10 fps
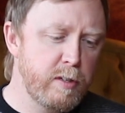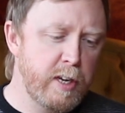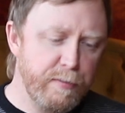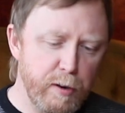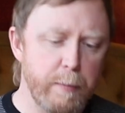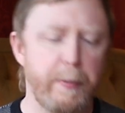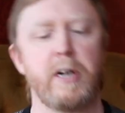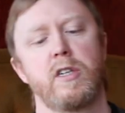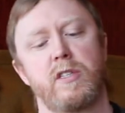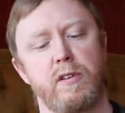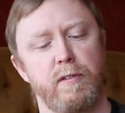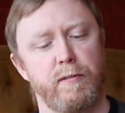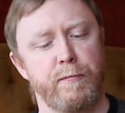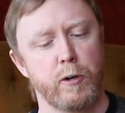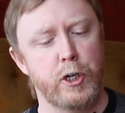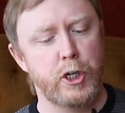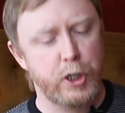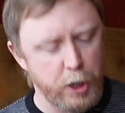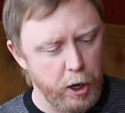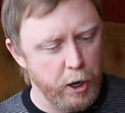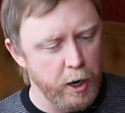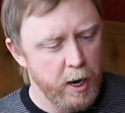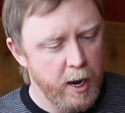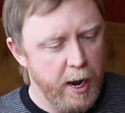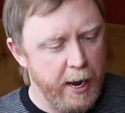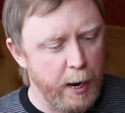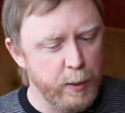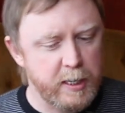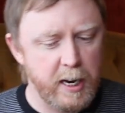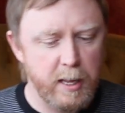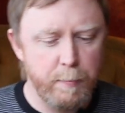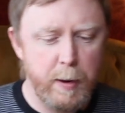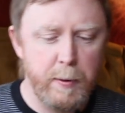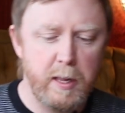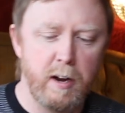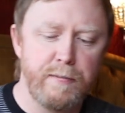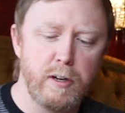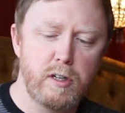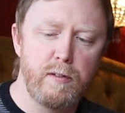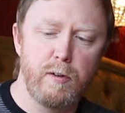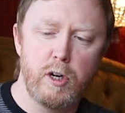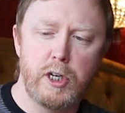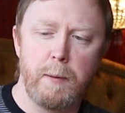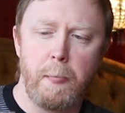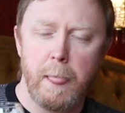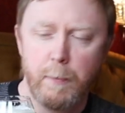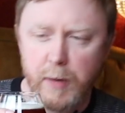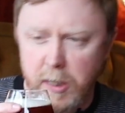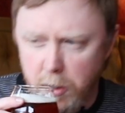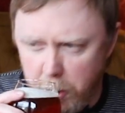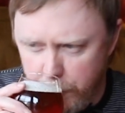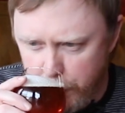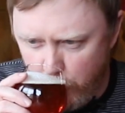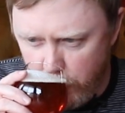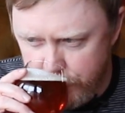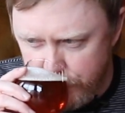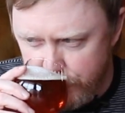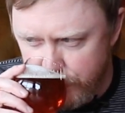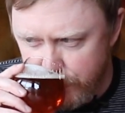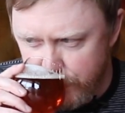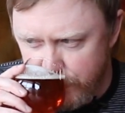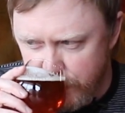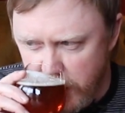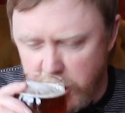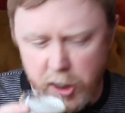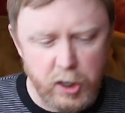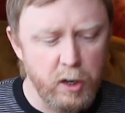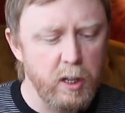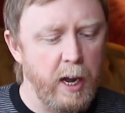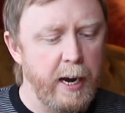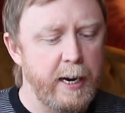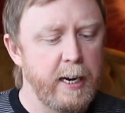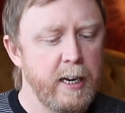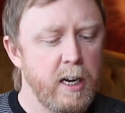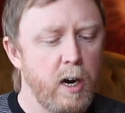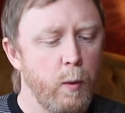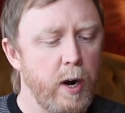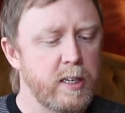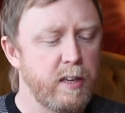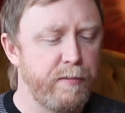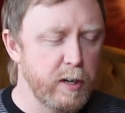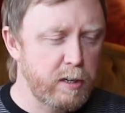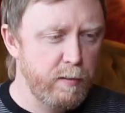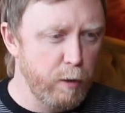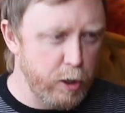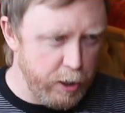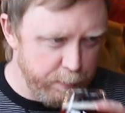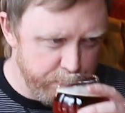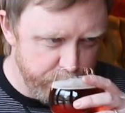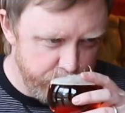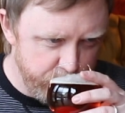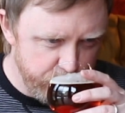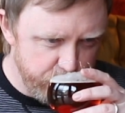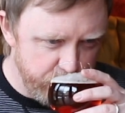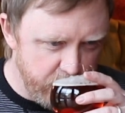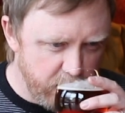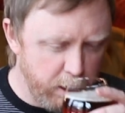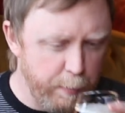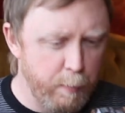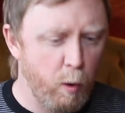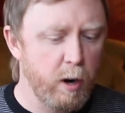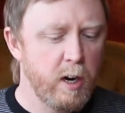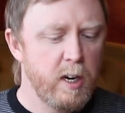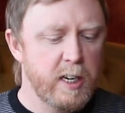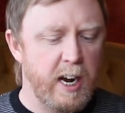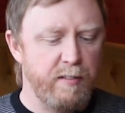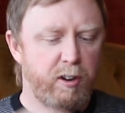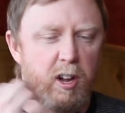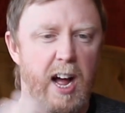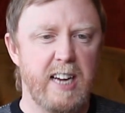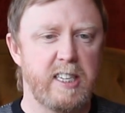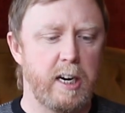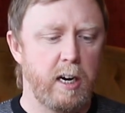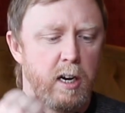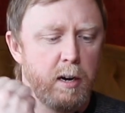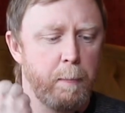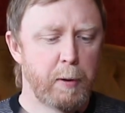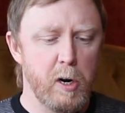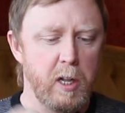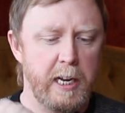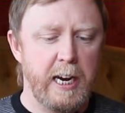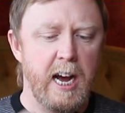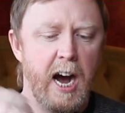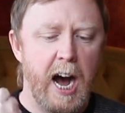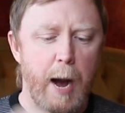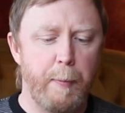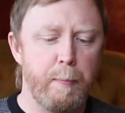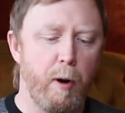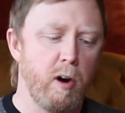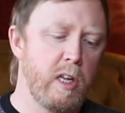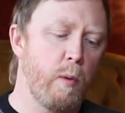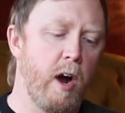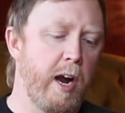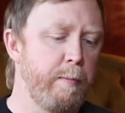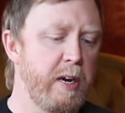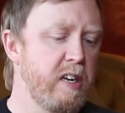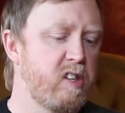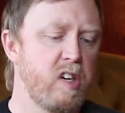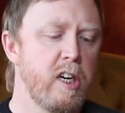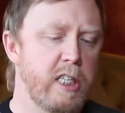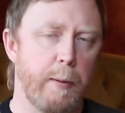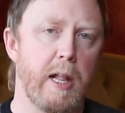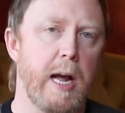Different beers for sure, and I would say that maybe the unfiltered version is a little bit more dessert-like, whereas the filtered version is a little bit more kind of classic, burly, hoppy barley wine meets double